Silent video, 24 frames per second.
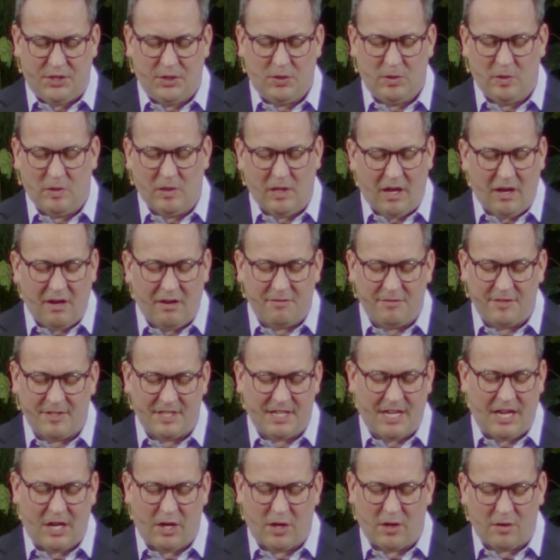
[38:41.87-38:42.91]
you love and
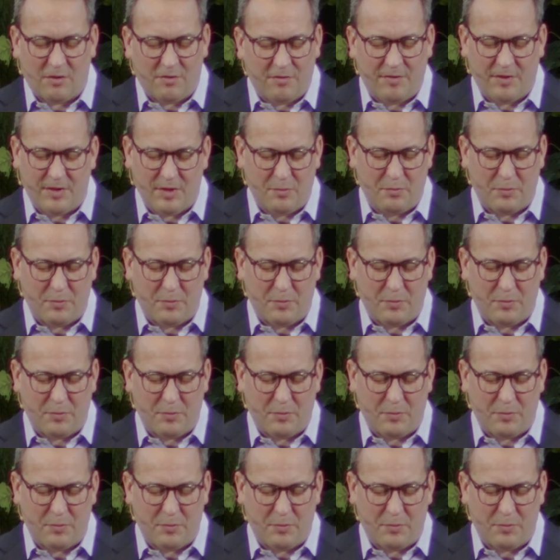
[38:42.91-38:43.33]
care for the